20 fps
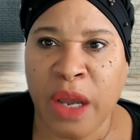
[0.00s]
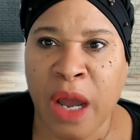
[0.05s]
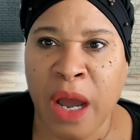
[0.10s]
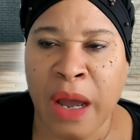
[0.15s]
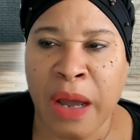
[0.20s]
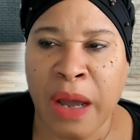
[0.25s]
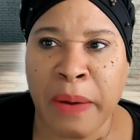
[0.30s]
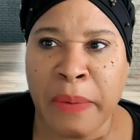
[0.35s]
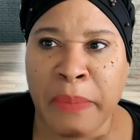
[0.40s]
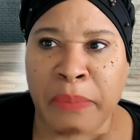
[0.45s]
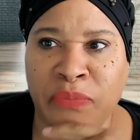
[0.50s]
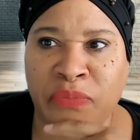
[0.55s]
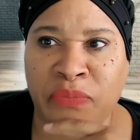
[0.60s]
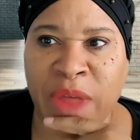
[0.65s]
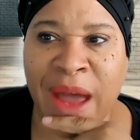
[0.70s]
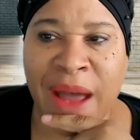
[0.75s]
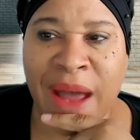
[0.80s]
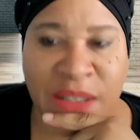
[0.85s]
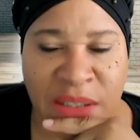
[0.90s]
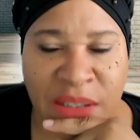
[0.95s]

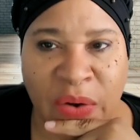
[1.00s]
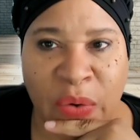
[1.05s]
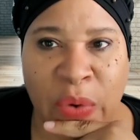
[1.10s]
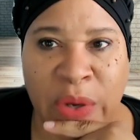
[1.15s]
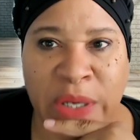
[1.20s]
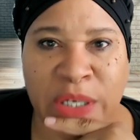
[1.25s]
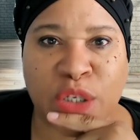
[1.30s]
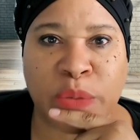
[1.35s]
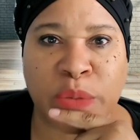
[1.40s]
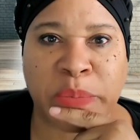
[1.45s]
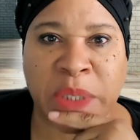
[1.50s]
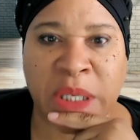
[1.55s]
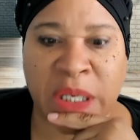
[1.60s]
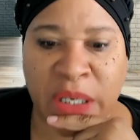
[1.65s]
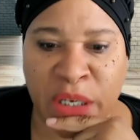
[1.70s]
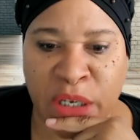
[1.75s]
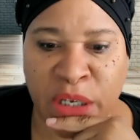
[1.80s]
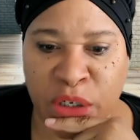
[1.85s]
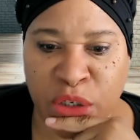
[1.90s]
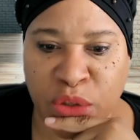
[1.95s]
That's going to
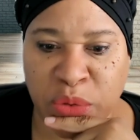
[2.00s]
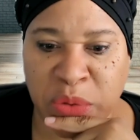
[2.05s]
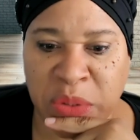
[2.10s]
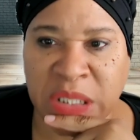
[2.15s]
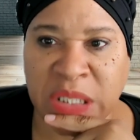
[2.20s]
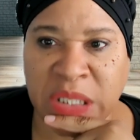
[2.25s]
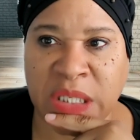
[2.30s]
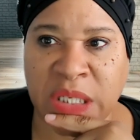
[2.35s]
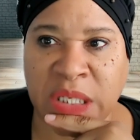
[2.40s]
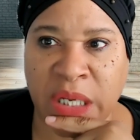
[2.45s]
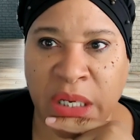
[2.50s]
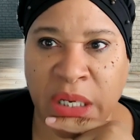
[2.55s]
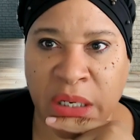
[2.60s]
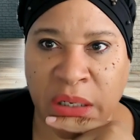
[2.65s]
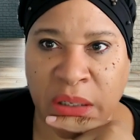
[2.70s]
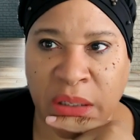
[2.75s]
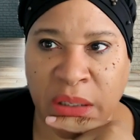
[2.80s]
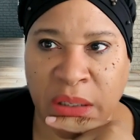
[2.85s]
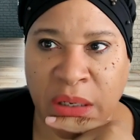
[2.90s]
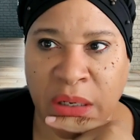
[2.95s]
be
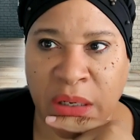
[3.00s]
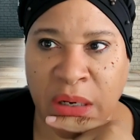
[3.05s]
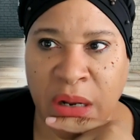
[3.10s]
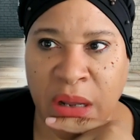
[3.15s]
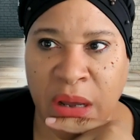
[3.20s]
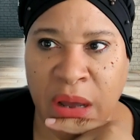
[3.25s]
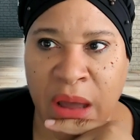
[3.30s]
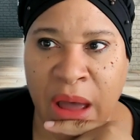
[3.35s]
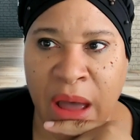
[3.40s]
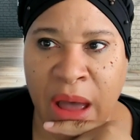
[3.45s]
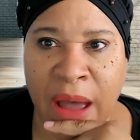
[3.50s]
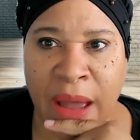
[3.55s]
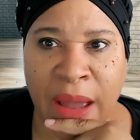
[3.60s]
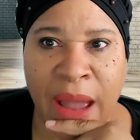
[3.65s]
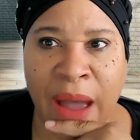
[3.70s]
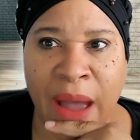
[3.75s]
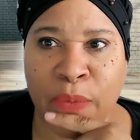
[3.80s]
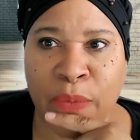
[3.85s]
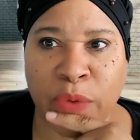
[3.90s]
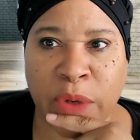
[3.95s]
interesting.
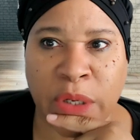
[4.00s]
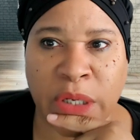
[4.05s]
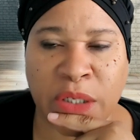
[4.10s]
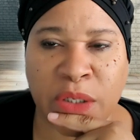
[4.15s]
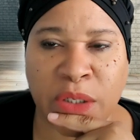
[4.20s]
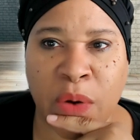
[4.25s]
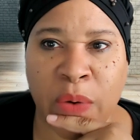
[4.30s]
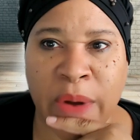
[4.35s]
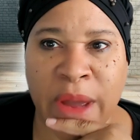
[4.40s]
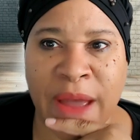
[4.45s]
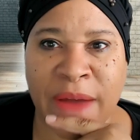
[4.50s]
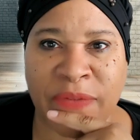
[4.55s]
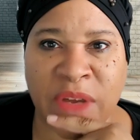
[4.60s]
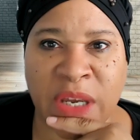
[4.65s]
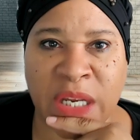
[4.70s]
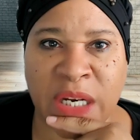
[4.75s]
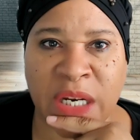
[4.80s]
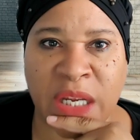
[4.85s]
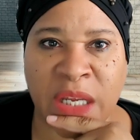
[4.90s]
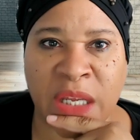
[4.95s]
I really don't have
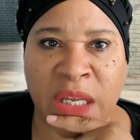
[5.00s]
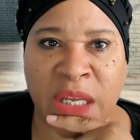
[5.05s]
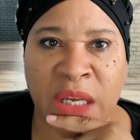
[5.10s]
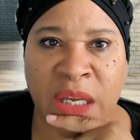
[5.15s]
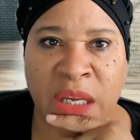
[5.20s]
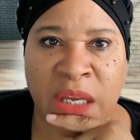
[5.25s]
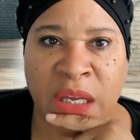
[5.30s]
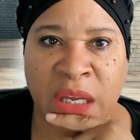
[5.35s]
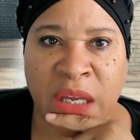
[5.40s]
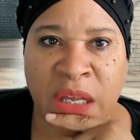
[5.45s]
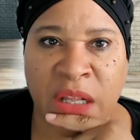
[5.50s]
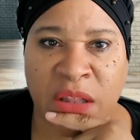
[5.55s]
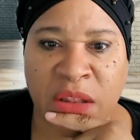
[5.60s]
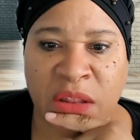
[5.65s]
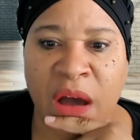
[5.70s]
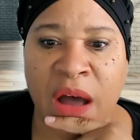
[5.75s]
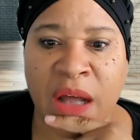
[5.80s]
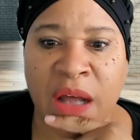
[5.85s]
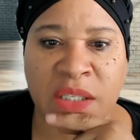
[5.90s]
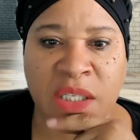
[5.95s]
any
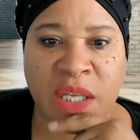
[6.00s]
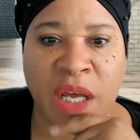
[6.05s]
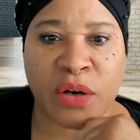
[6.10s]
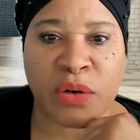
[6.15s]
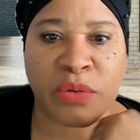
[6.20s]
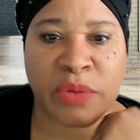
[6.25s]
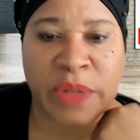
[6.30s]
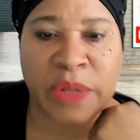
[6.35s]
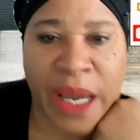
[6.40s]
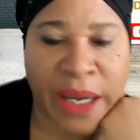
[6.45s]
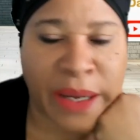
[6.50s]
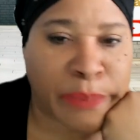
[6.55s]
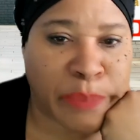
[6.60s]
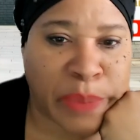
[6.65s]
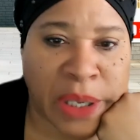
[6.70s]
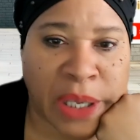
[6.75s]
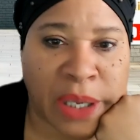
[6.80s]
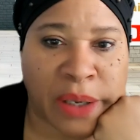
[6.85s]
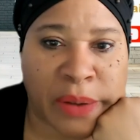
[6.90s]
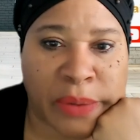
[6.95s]
thoughts on who that could
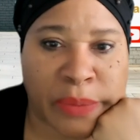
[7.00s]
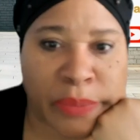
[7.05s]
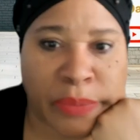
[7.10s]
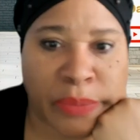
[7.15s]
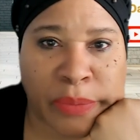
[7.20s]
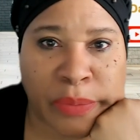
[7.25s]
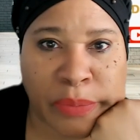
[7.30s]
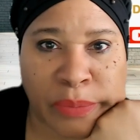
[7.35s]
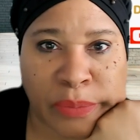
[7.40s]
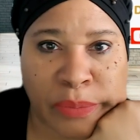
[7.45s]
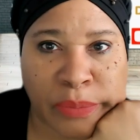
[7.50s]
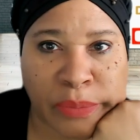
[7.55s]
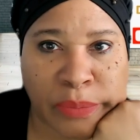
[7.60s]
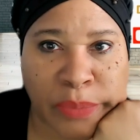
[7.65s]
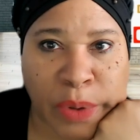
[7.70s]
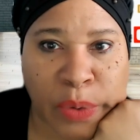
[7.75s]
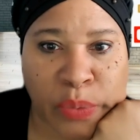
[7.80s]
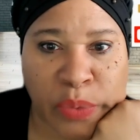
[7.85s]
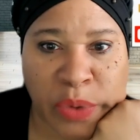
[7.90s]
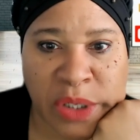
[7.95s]
be,
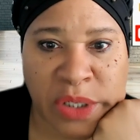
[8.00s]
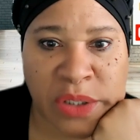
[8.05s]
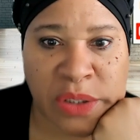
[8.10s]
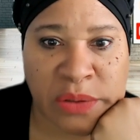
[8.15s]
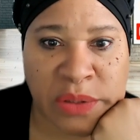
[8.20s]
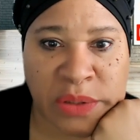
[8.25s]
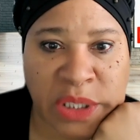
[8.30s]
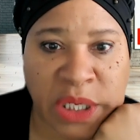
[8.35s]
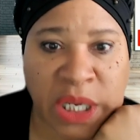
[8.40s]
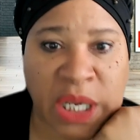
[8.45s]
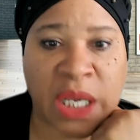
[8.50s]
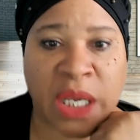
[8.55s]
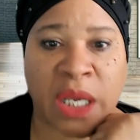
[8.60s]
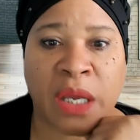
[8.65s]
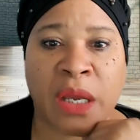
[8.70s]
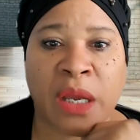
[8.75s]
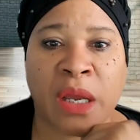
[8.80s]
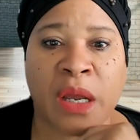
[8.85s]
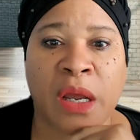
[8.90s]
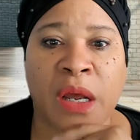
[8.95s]
but we shall see.
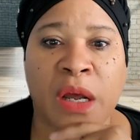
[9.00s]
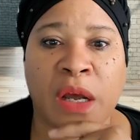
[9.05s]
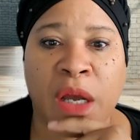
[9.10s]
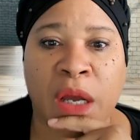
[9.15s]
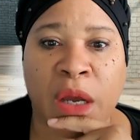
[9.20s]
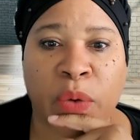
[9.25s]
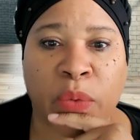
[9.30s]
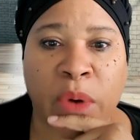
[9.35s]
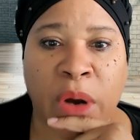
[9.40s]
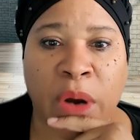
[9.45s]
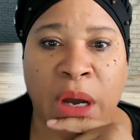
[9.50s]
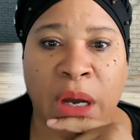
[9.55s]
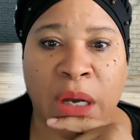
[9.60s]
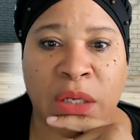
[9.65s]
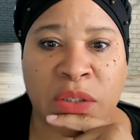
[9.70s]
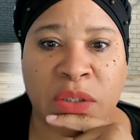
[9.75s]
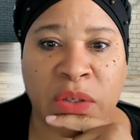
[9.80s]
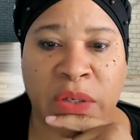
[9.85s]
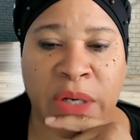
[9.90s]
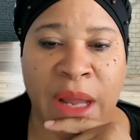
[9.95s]

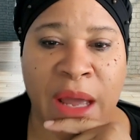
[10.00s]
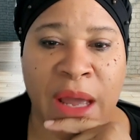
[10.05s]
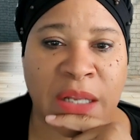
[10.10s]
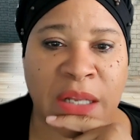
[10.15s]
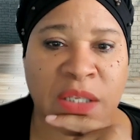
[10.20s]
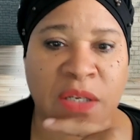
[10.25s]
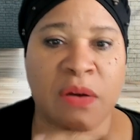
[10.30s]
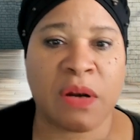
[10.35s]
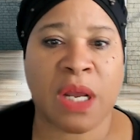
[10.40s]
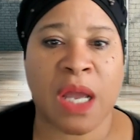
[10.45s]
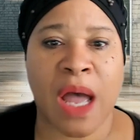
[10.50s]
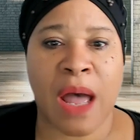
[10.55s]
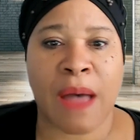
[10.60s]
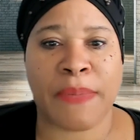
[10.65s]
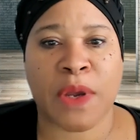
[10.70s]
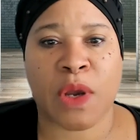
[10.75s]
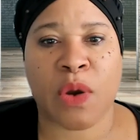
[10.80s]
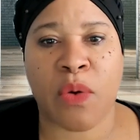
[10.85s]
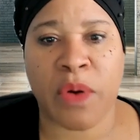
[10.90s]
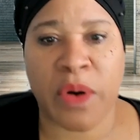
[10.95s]
So now let's go to
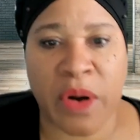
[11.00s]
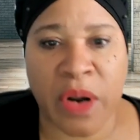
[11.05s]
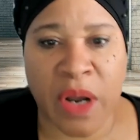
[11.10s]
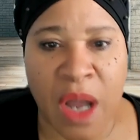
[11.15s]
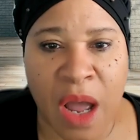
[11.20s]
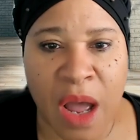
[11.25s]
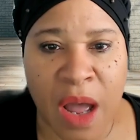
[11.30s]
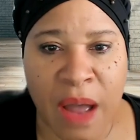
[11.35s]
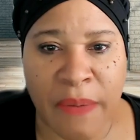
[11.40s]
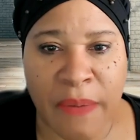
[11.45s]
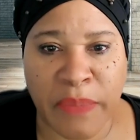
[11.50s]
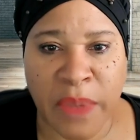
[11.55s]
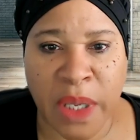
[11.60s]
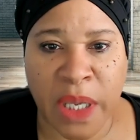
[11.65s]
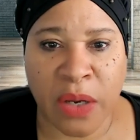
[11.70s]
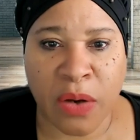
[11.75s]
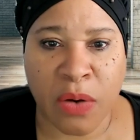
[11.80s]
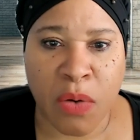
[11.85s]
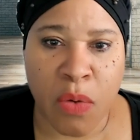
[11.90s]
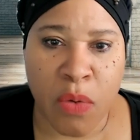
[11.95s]
comment corner.
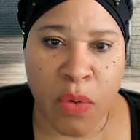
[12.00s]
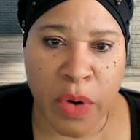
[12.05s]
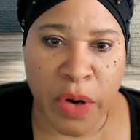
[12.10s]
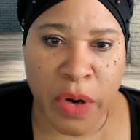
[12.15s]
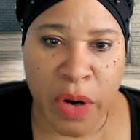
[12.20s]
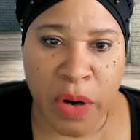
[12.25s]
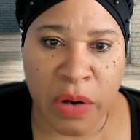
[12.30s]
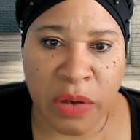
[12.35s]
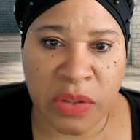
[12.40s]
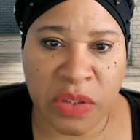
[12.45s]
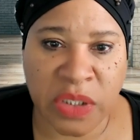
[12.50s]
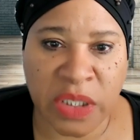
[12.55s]
Comment corner.